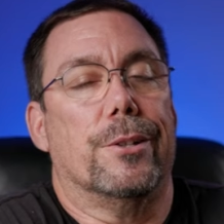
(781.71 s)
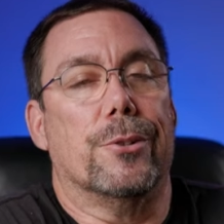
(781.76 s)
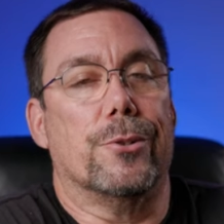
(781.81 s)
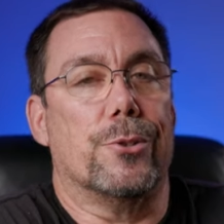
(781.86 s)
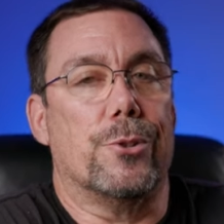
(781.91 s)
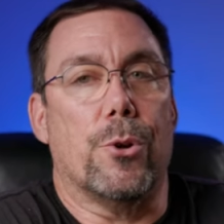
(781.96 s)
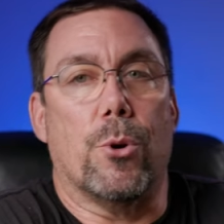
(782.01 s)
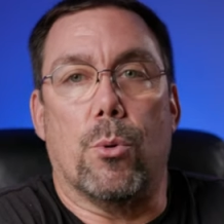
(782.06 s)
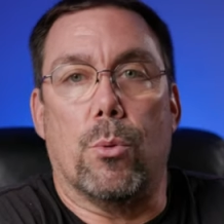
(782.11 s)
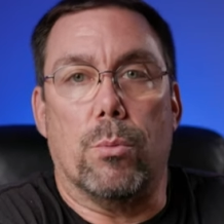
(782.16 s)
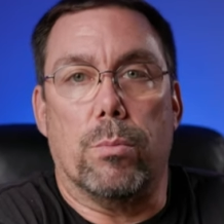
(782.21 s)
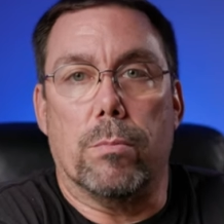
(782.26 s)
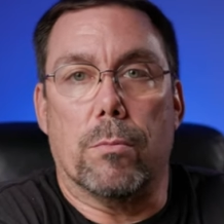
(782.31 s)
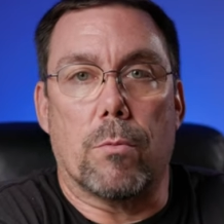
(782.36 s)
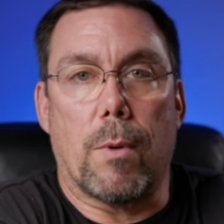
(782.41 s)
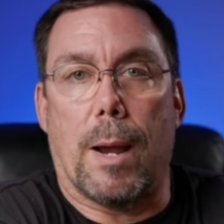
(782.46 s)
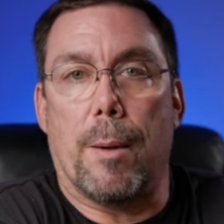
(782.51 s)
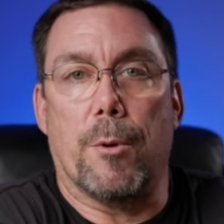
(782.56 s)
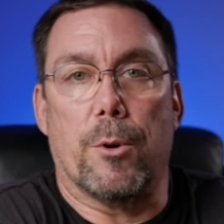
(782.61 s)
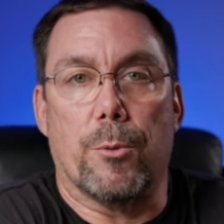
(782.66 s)
There's no
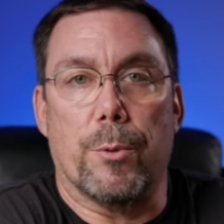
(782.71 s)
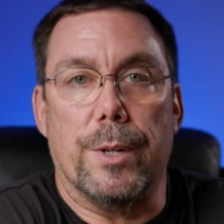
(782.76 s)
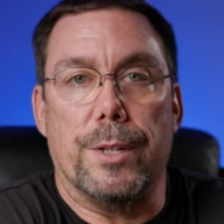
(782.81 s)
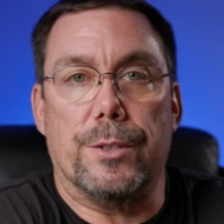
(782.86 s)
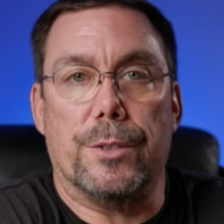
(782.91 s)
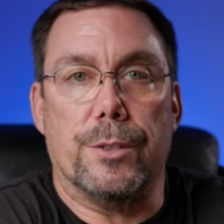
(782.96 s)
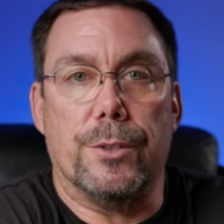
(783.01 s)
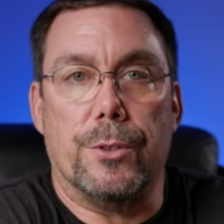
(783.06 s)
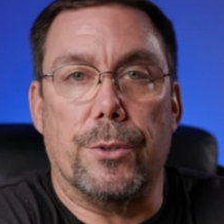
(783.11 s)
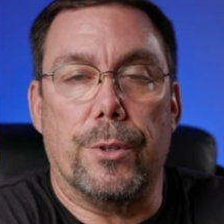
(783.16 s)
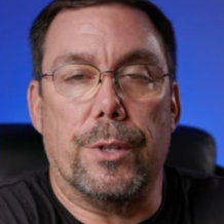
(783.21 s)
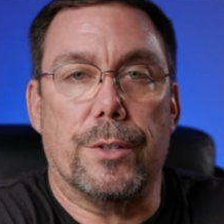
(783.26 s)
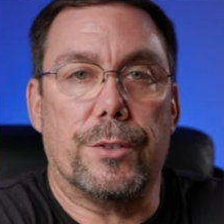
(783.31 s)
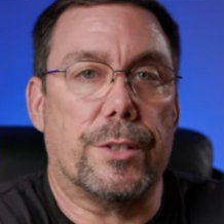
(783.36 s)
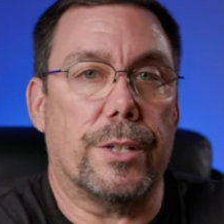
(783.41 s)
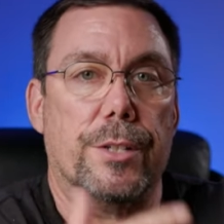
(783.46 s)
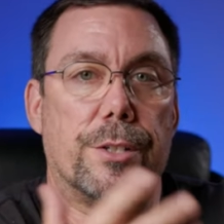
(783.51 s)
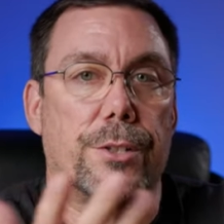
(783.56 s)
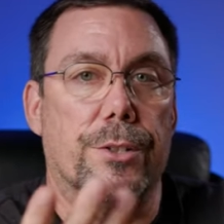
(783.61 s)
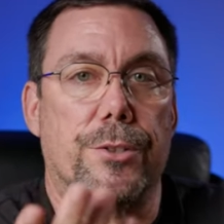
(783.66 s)
rhyme or reason to
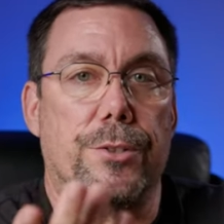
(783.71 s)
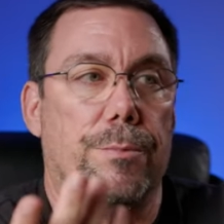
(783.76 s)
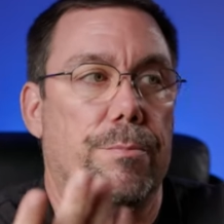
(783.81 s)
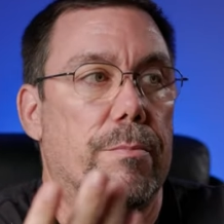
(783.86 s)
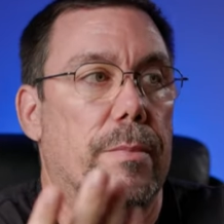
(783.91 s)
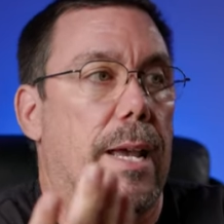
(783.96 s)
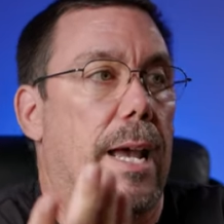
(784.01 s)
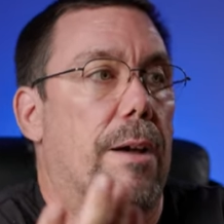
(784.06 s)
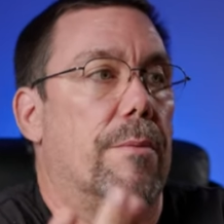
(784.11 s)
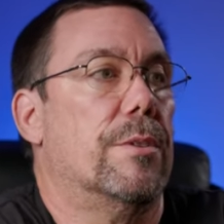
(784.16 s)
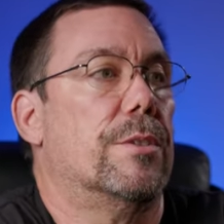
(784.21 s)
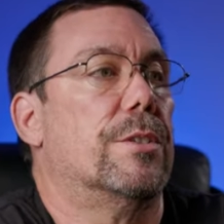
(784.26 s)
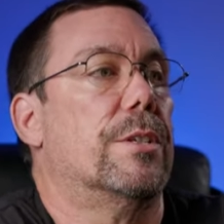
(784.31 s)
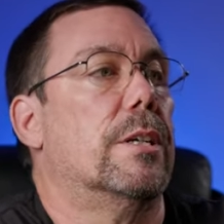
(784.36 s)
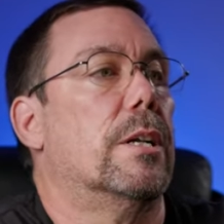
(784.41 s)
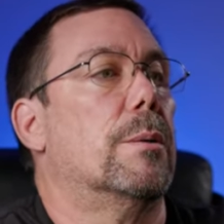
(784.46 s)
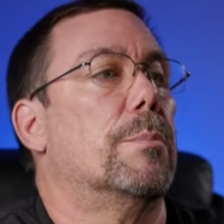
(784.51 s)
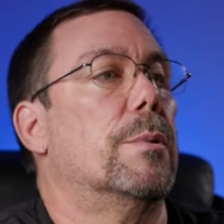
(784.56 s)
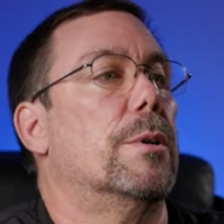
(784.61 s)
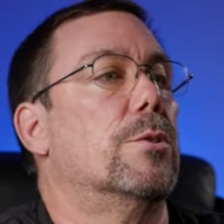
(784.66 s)
this. I just have it
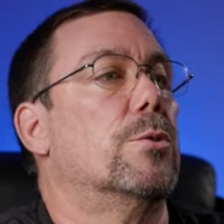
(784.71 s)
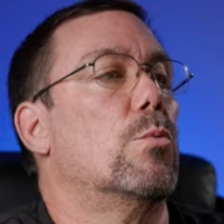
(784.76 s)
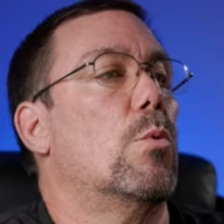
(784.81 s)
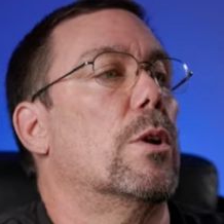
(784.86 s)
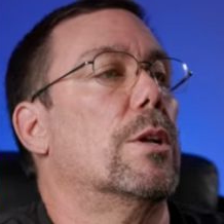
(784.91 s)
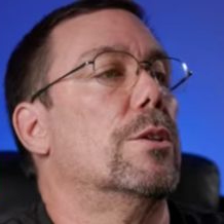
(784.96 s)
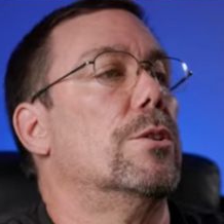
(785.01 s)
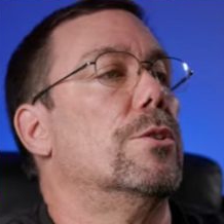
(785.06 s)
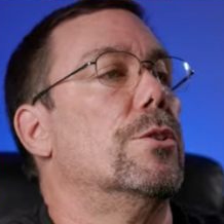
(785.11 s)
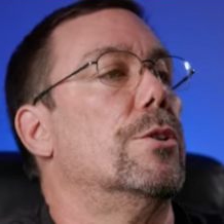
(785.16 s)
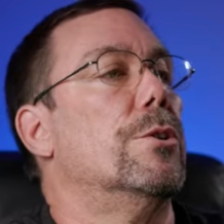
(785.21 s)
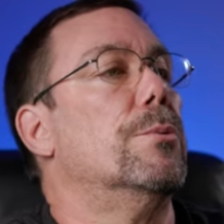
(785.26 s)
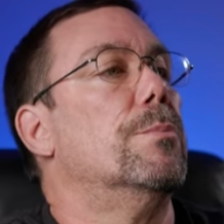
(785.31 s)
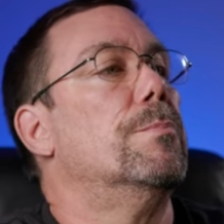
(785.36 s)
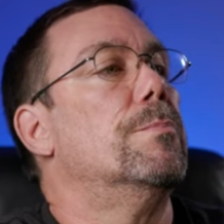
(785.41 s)
set up as one and two.